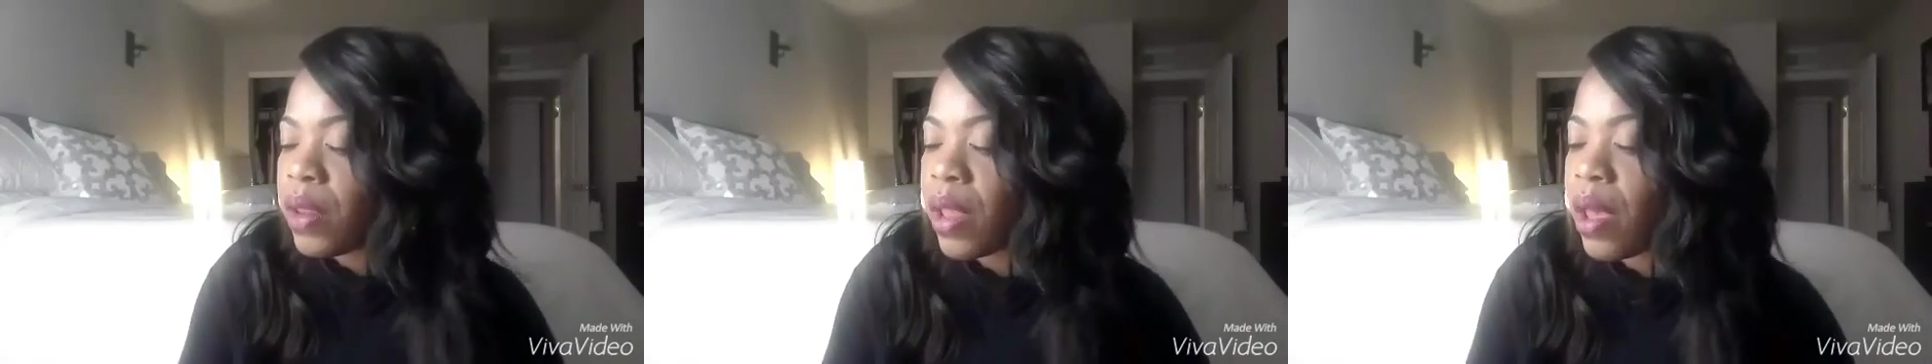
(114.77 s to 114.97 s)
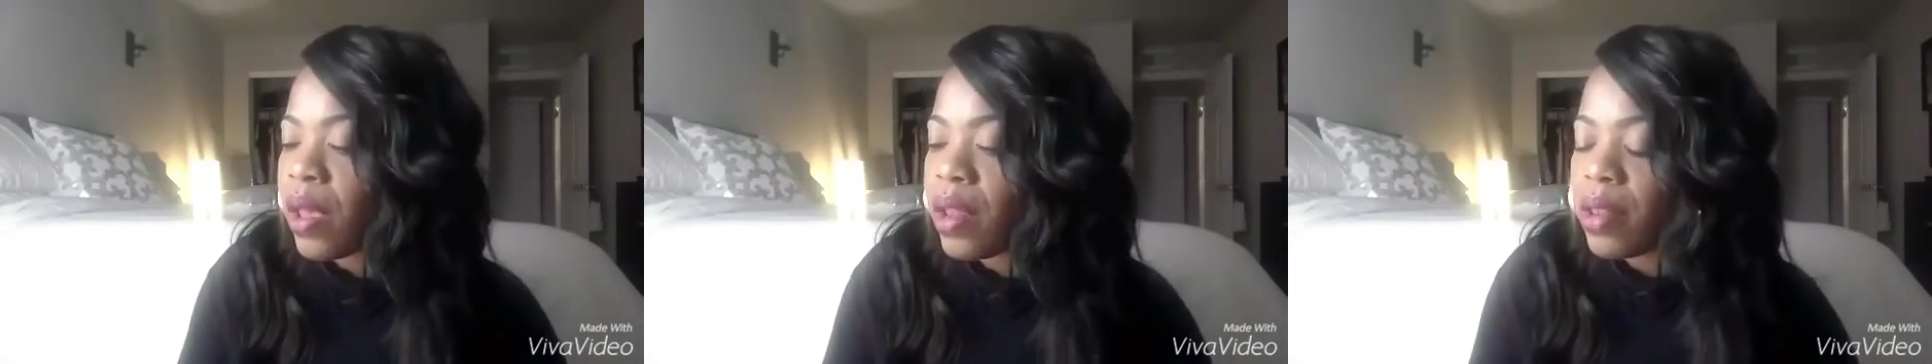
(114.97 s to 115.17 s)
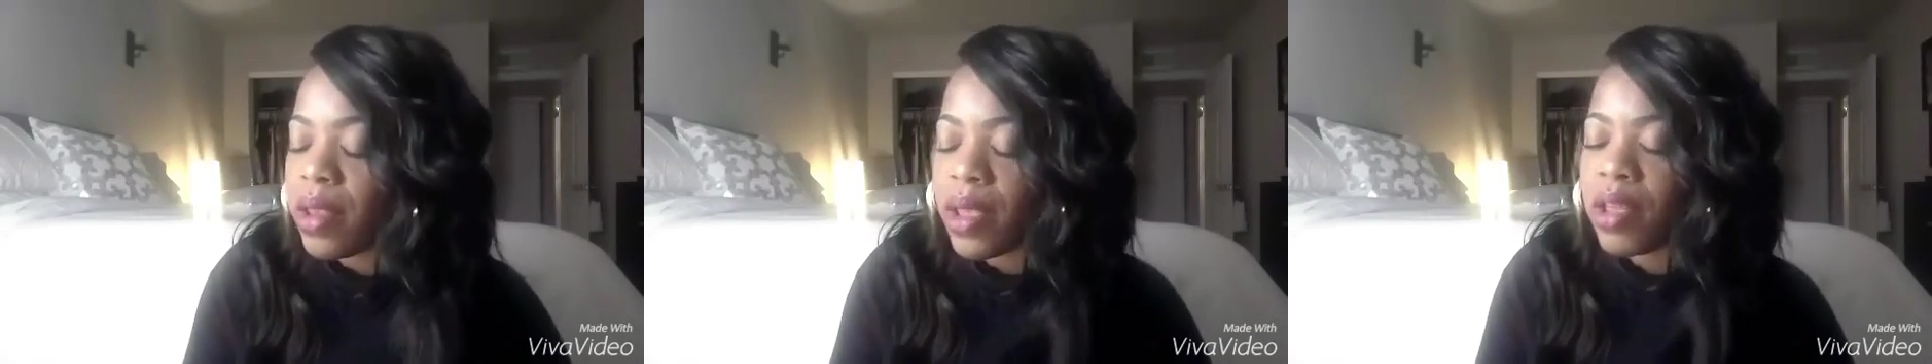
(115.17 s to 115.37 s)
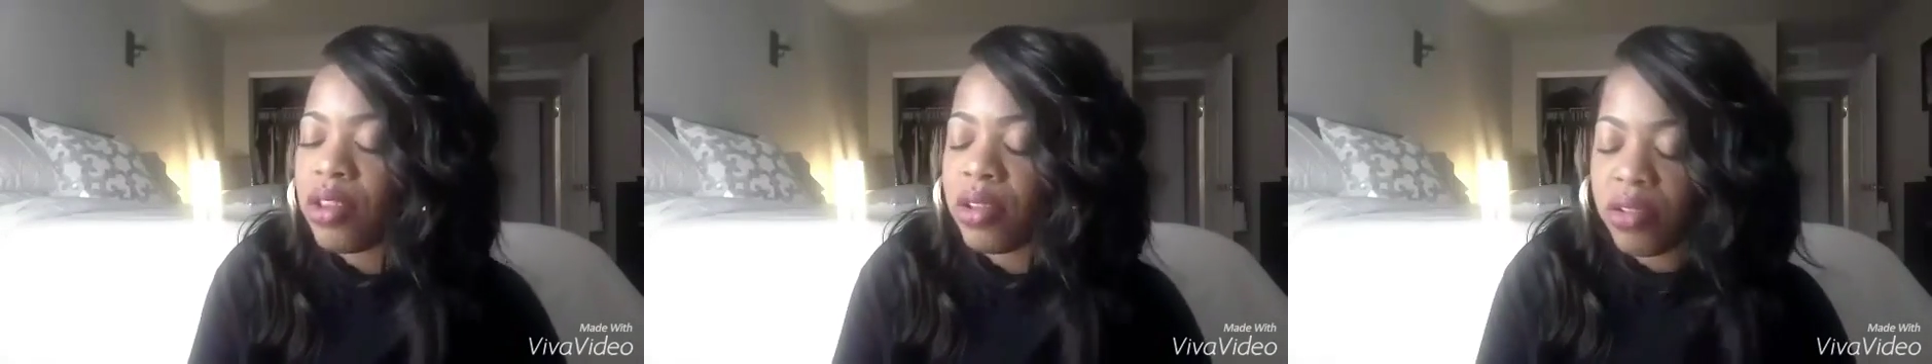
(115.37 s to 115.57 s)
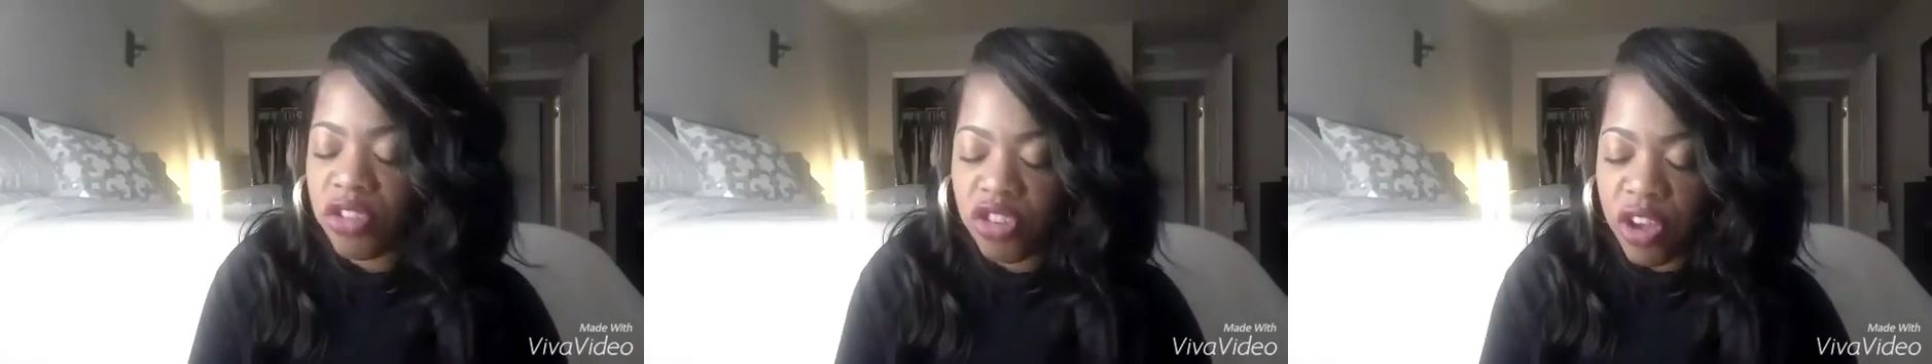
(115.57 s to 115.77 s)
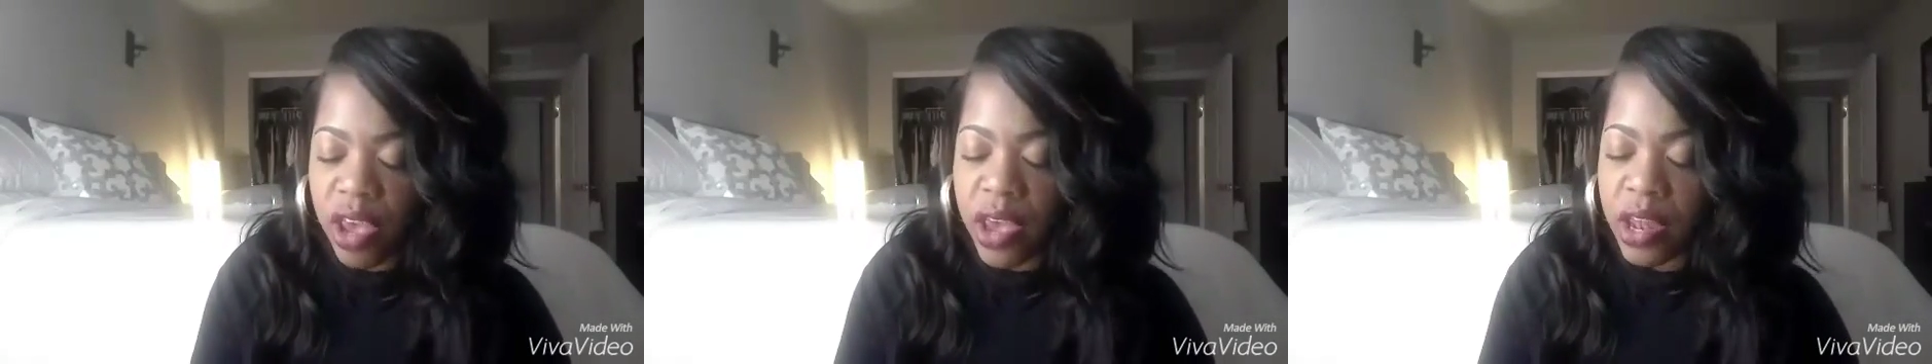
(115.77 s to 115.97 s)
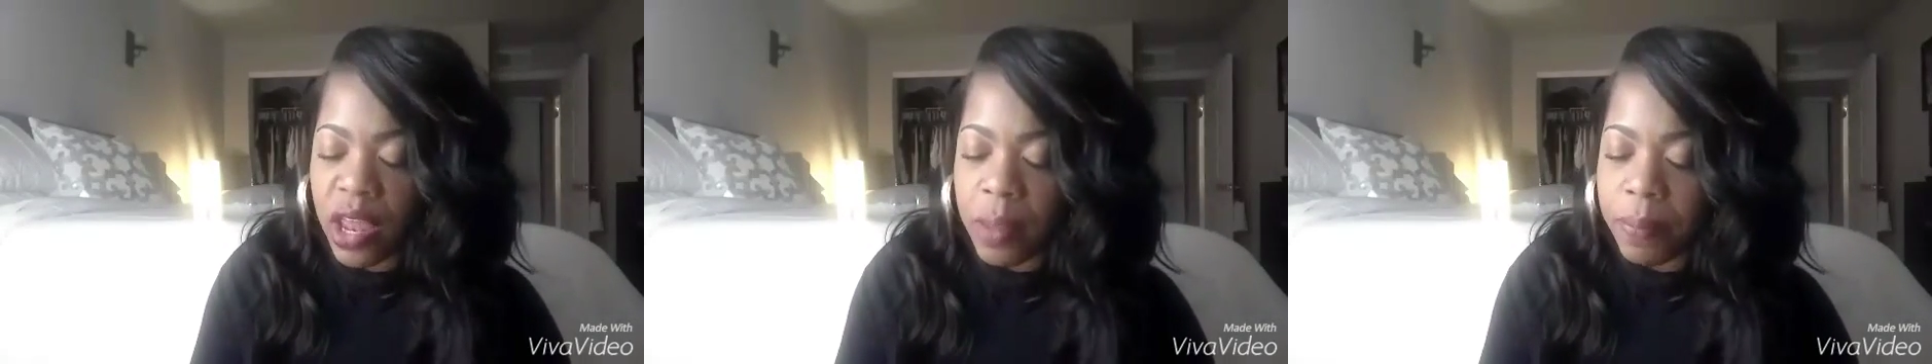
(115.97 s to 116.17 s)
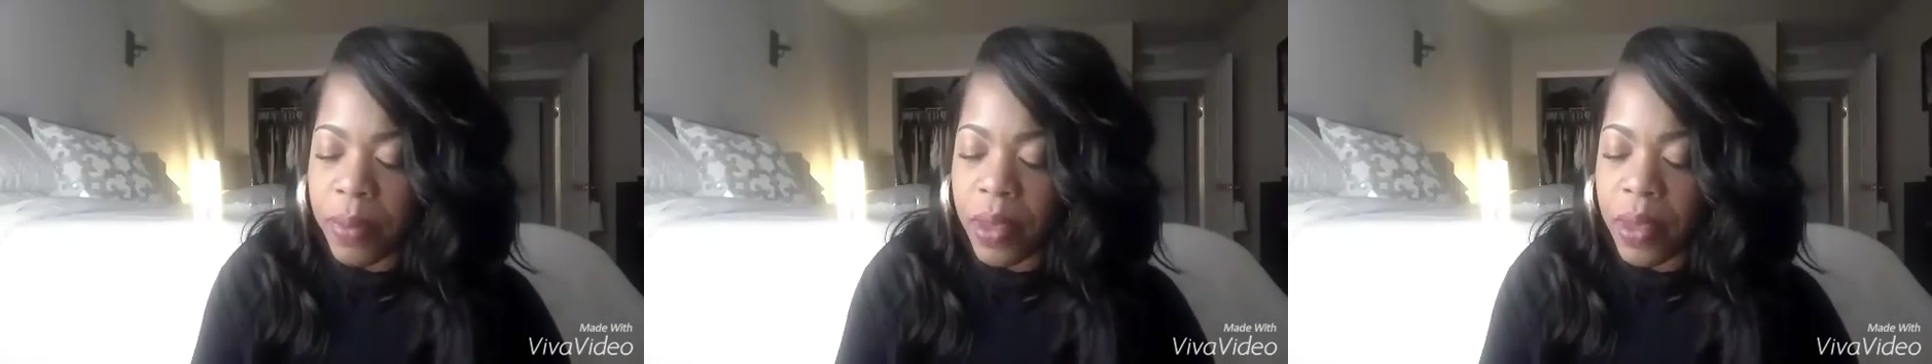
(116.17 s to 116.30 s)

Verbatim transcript: Now, it did shed a